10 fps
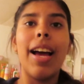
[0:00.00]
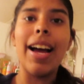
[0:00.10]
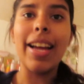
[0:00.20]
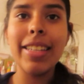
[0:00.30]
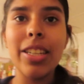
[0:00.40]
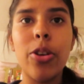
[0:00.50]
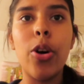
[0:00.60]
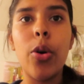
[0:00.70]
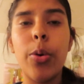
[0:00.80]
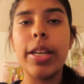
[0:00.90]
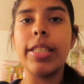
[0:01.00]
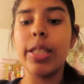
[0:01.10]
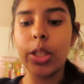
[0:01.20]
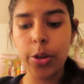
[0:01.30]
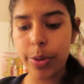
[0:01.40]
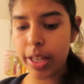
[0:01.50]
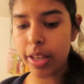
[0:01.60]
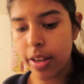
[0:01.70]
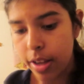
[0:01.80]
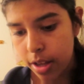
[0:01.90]
I need to go because it's already
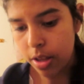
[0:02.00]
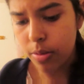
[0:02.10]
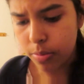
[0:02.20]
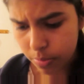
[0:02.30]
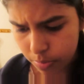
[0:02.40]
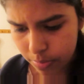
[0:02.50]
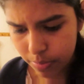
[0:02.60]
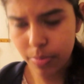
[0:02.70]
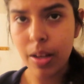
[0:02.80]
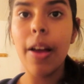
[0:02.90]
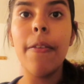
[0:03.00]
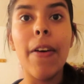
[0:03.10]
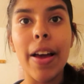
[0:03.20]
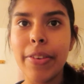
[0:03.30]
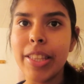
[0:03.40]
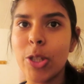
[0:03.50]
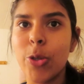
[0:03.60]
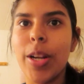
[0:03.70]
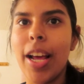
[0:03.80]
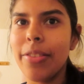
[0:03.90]

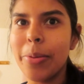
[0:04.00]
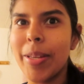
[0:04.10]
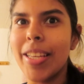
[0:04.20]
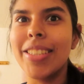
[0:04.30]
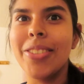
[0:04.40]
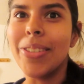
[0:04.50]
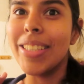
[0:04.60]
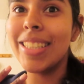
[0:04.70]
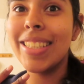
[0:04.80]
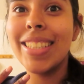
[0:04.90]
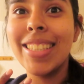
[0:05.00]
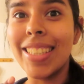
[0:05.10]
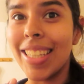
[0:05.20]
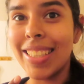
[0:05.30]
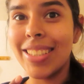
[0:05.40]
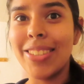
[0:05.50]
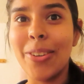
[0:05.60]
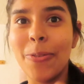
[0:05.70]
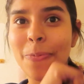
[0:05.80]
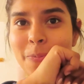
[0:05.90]
5:52 and I have to be at school at 6.
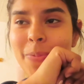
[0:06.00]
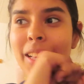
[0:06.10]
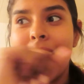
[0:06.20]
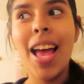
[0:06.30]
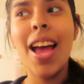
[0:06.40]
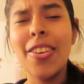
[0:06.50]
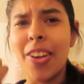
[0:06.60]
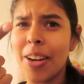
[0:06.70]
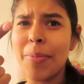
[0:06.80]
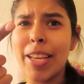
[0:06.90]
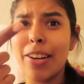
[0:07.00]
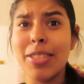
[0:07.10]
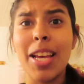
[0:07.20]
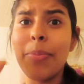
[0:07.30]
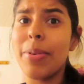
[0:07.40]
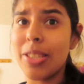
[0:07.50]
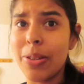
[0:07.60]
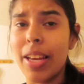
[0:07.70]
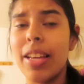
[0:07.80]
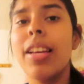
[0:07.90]
So I'm not gonna make it on time, but it's
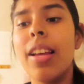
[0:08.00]
okay.